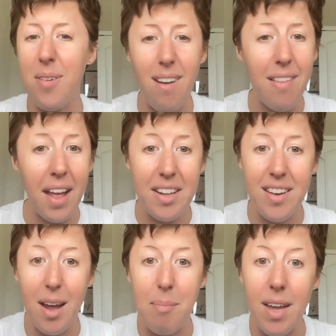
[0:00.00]
that's
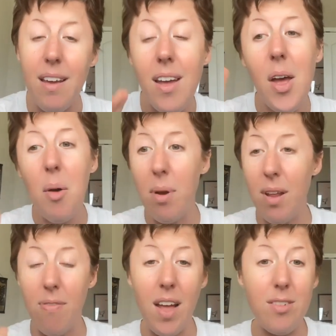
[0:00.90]
not me, but
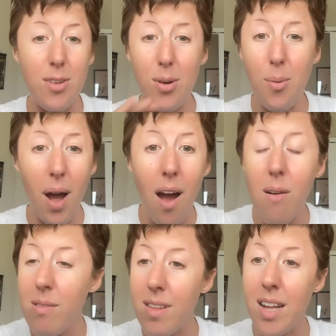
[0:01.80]
if that's you,
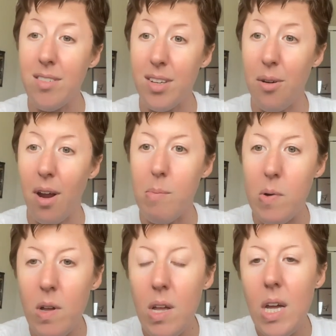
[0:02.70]
wow, that's
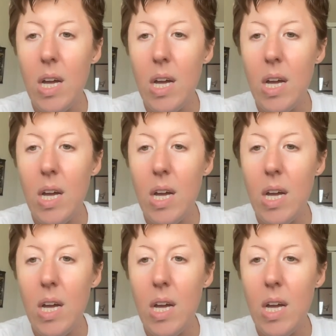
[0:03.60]
incredible.